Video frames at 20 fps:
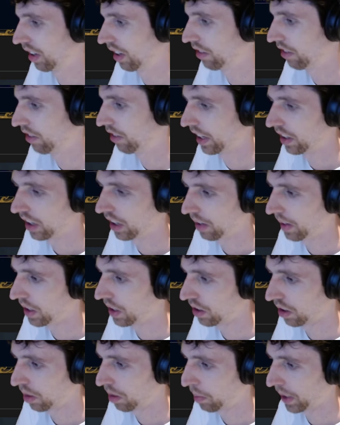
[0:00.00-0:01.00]
Fine. I mean,
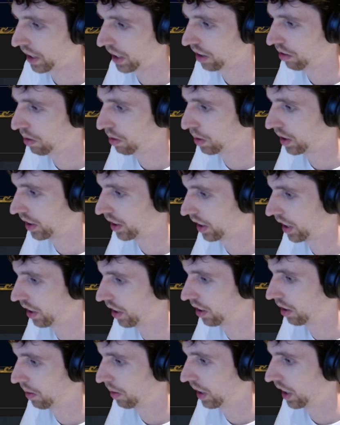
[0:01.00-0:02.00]
you're going to pick it if you want Arcane
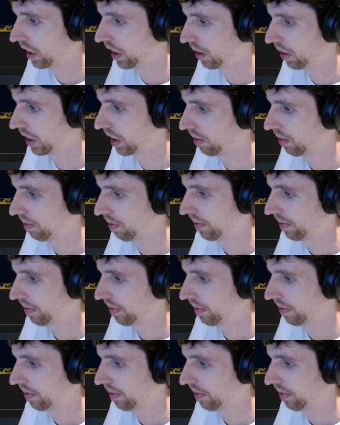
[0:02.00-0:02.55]
Harmony anyway.